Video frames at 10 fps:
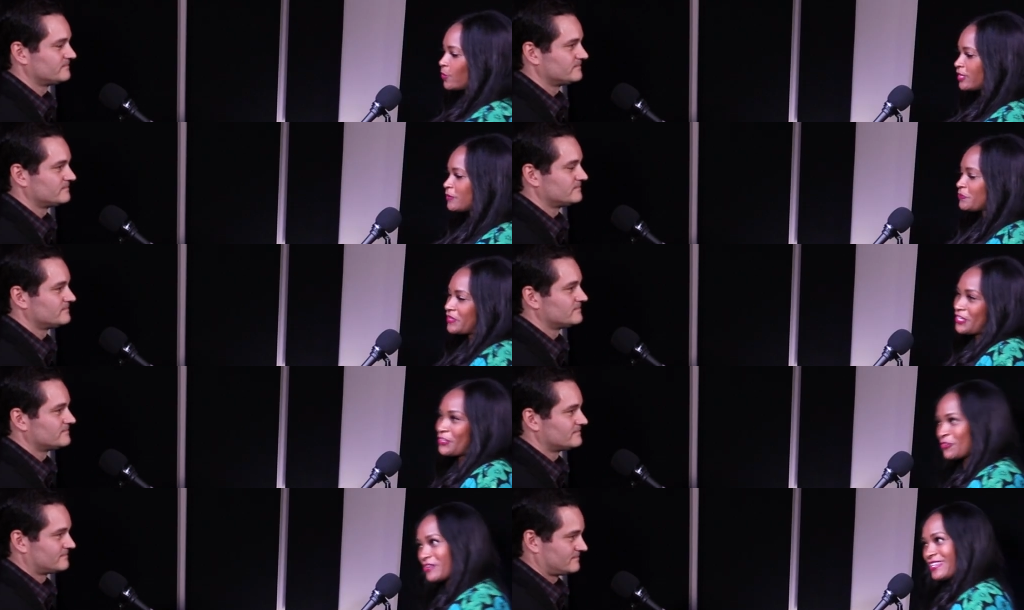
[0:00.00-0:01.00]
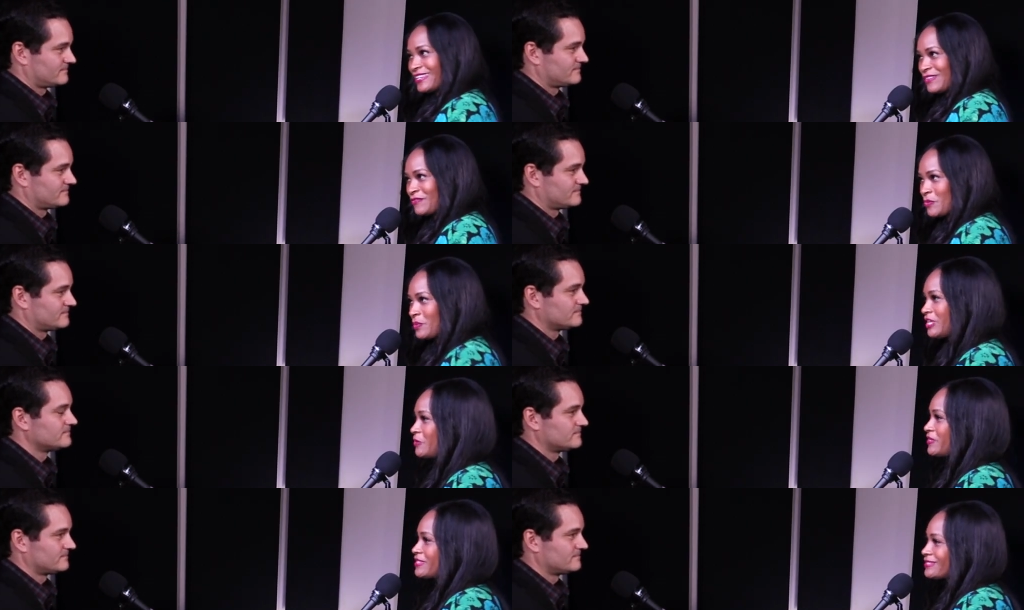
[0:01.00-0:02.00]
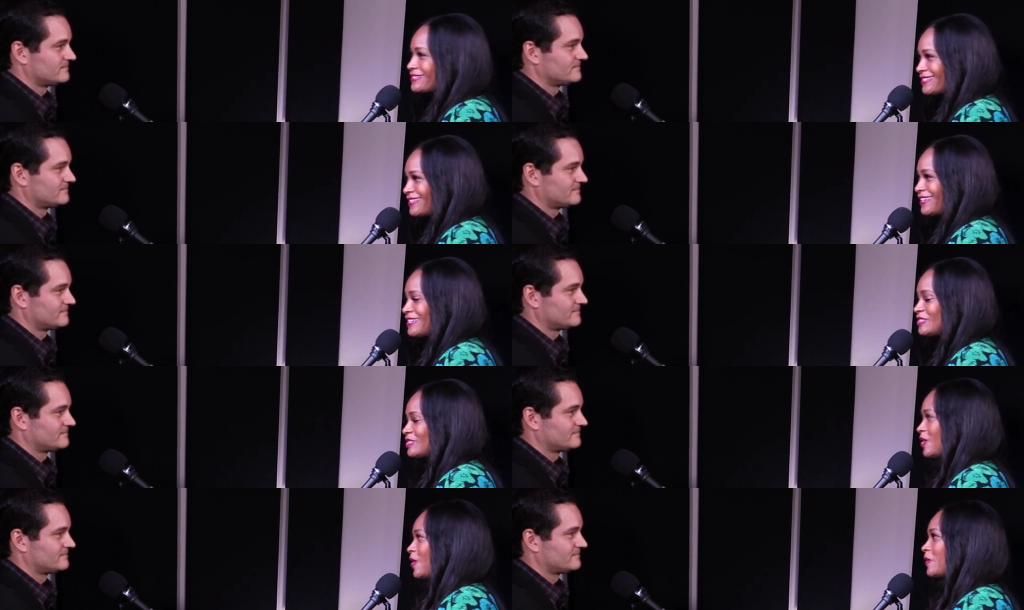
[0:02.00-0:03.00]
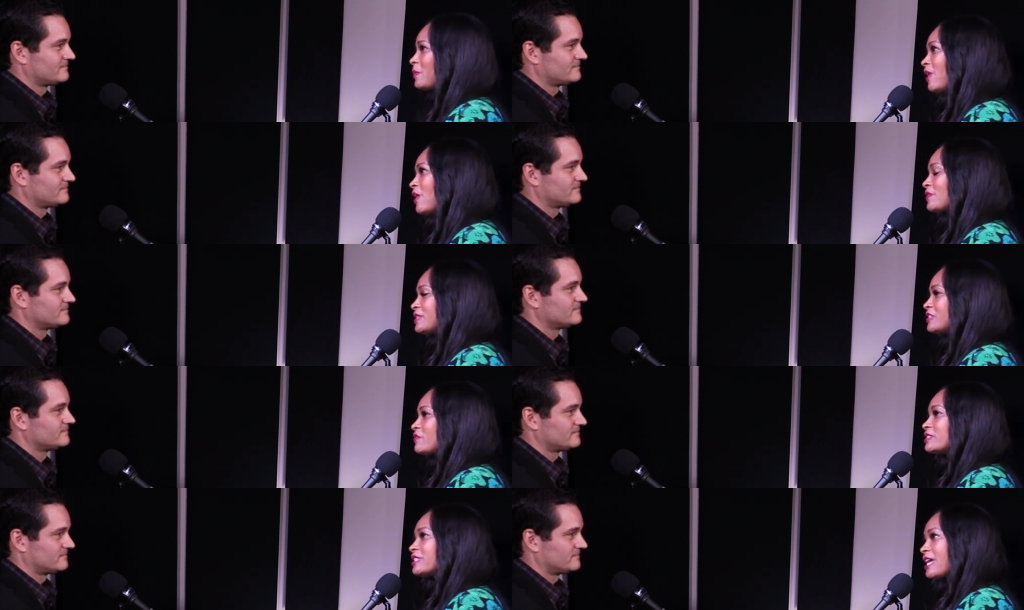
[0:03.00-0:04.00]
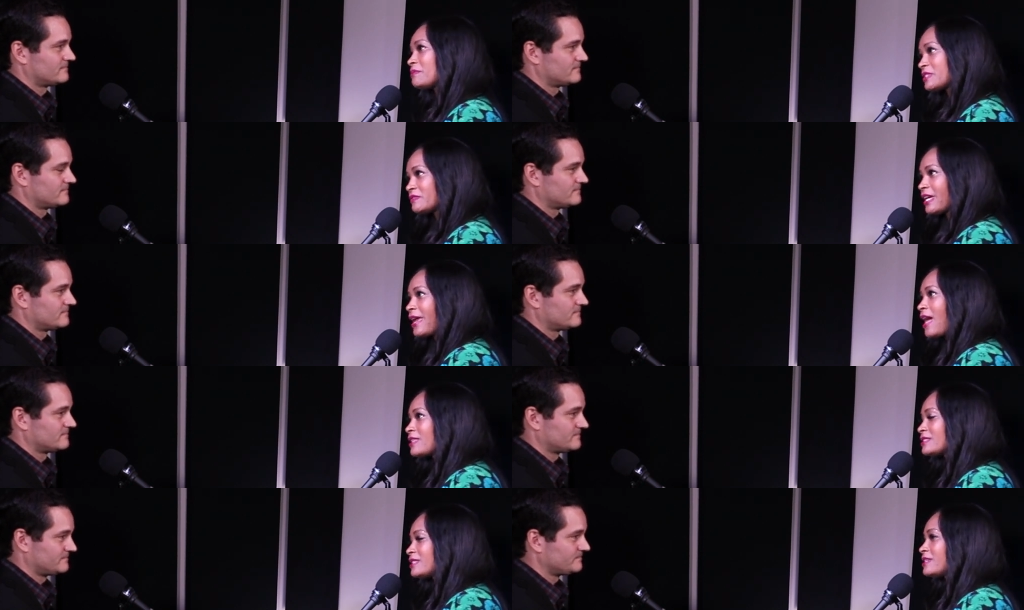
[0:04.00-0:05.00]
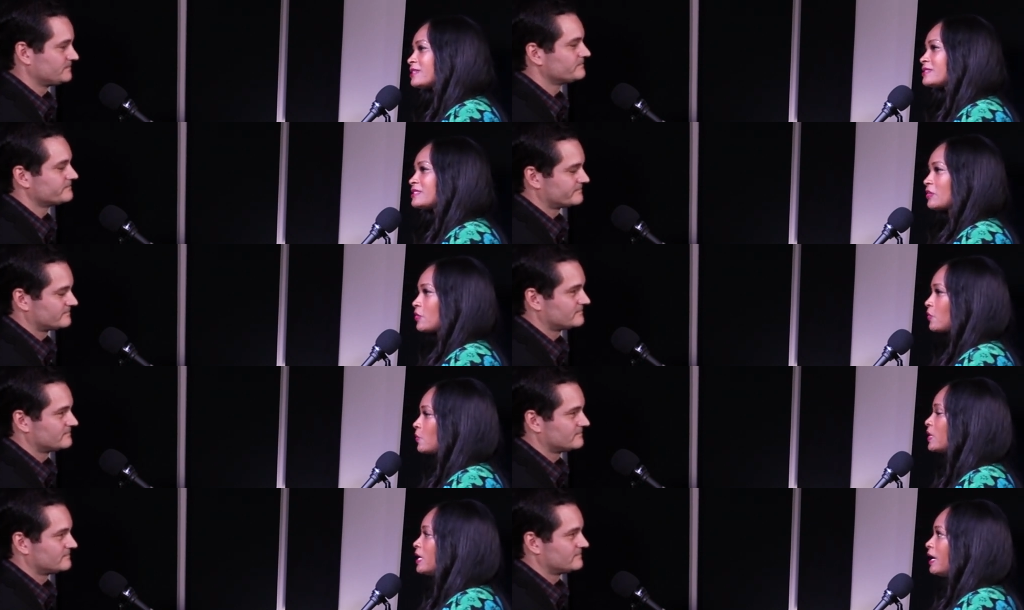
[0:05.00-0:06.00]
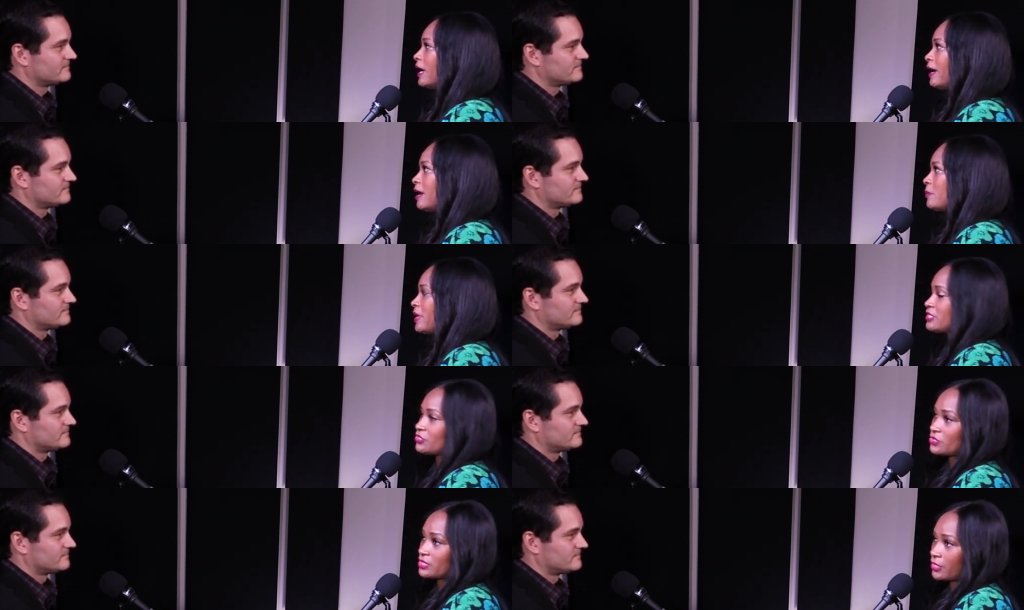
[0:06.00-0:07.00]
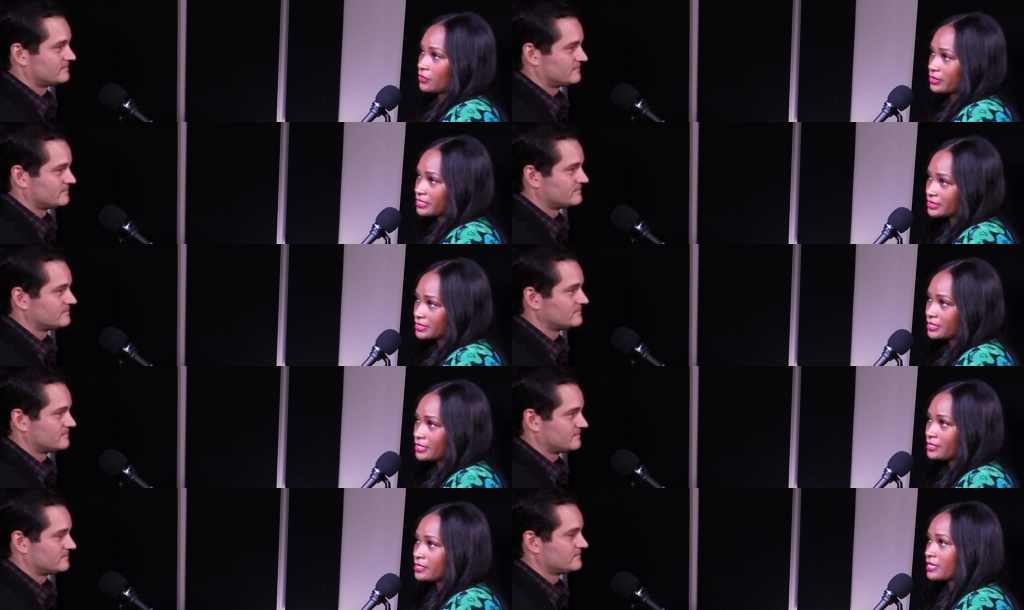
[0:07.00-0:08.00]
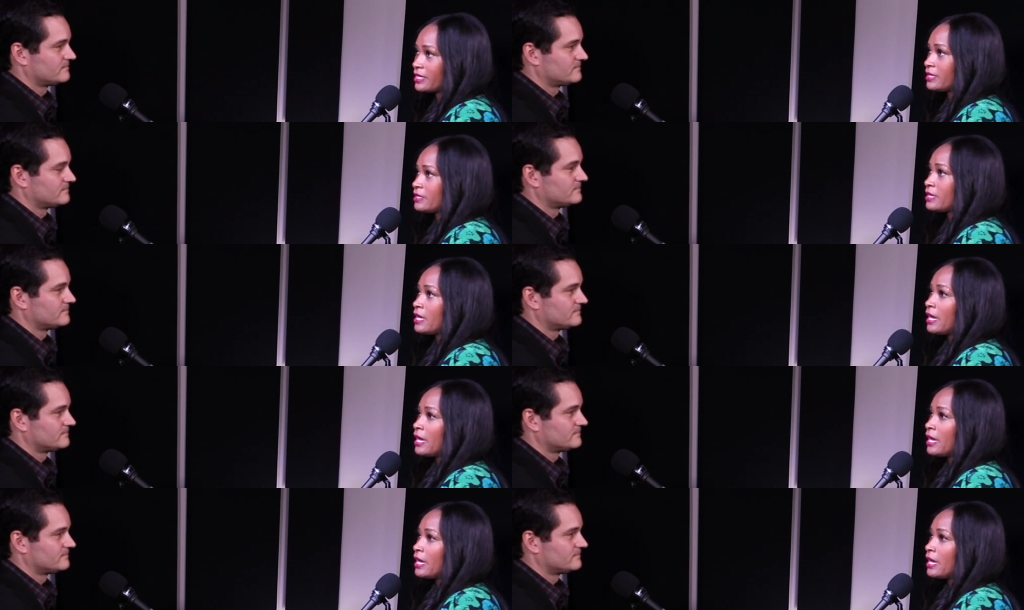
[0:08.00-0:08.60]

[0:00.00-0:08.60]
Speaker 1: well, thank you again for being with us today to talk about the different types of dialysis. So, um, patients that are listening can